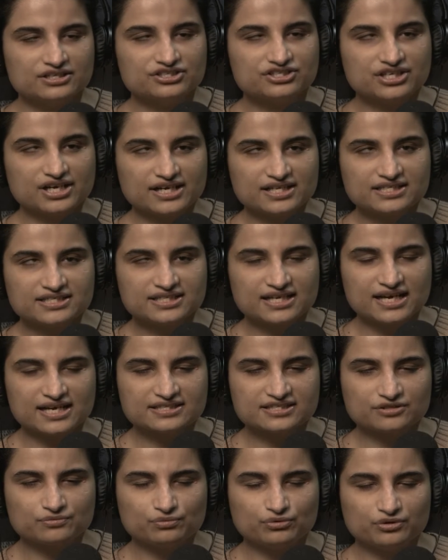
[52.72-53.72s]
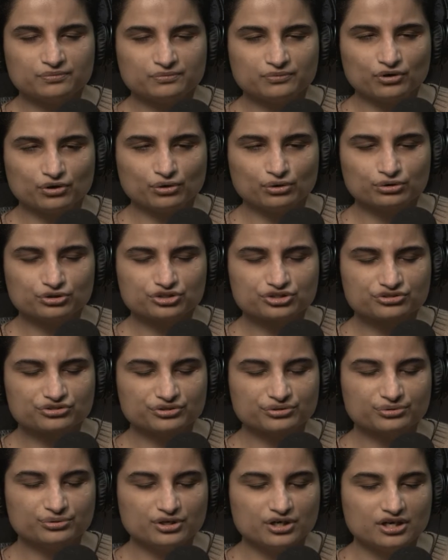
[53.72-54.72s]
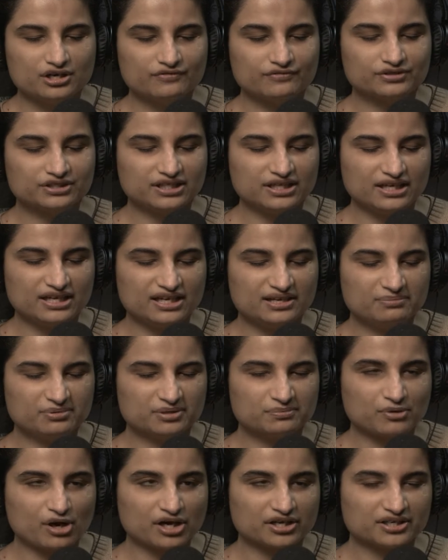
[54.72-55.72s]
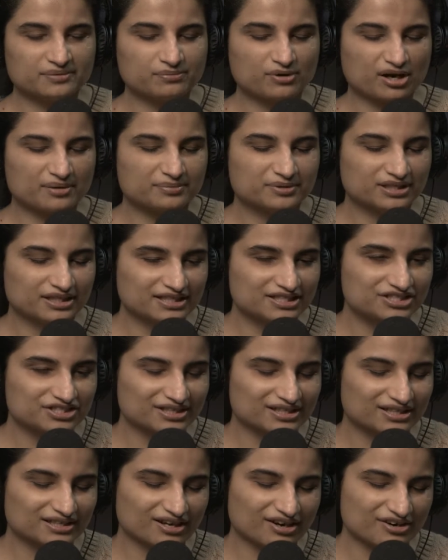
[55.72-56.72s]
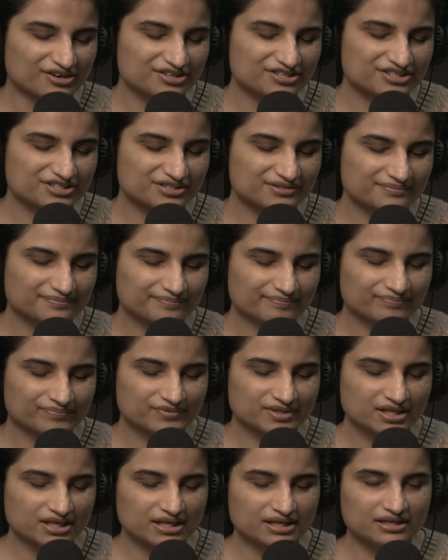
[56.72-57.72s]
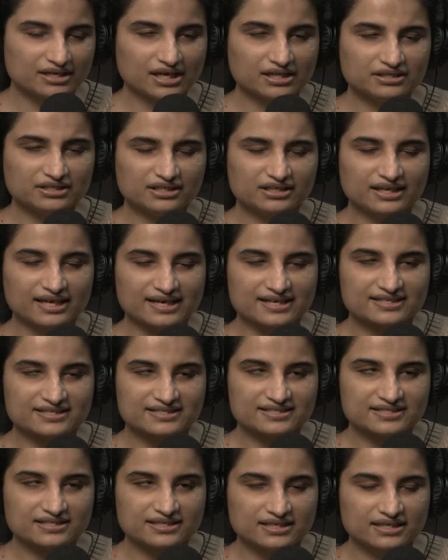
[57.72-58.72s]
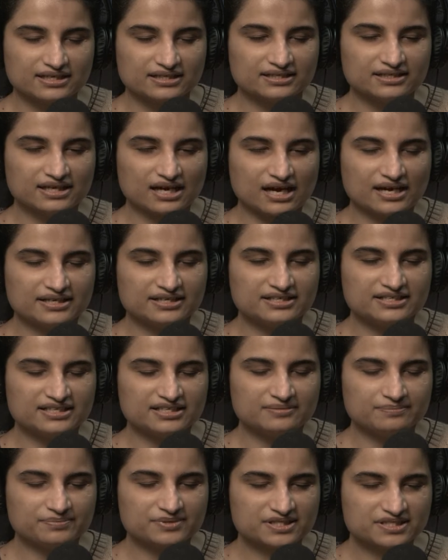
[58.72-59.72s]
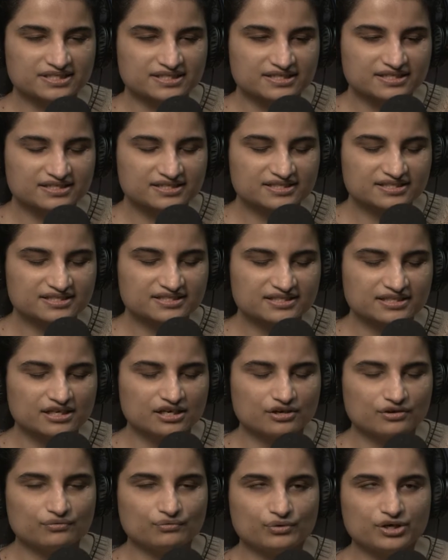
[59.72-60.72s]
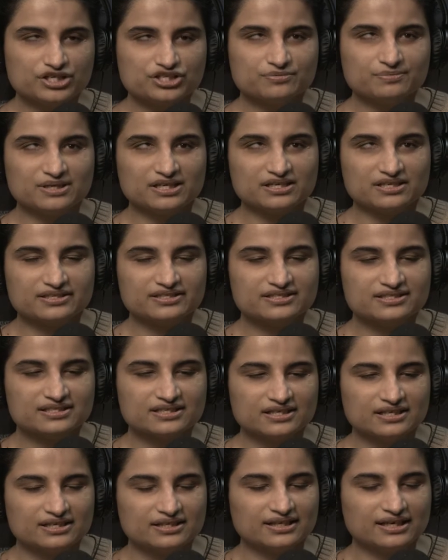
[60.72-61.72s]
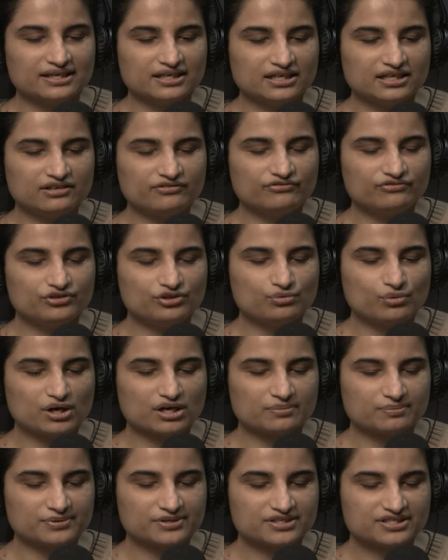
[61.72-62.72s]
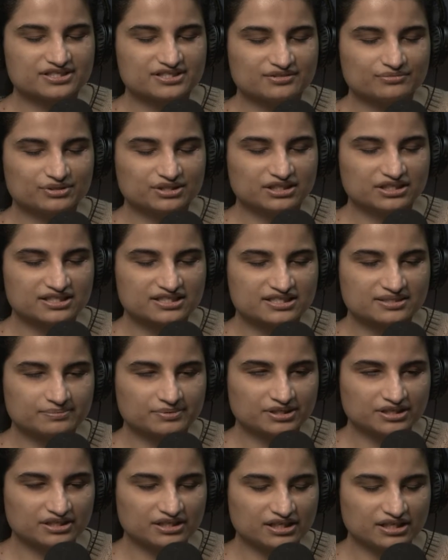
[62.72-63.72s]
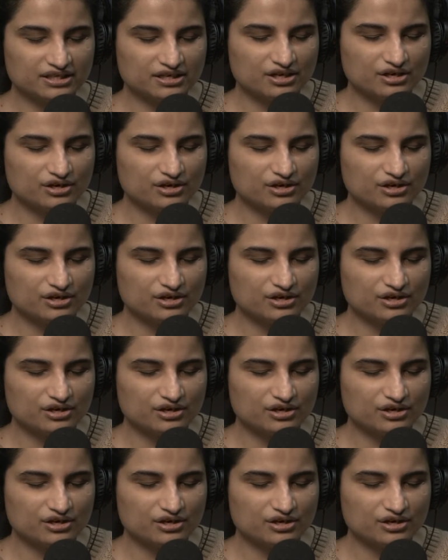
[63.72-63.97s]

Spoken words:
just as it would hold true for the able-bodied population at large. Nonetheless, the idea persists, which means that if you are a person with a disability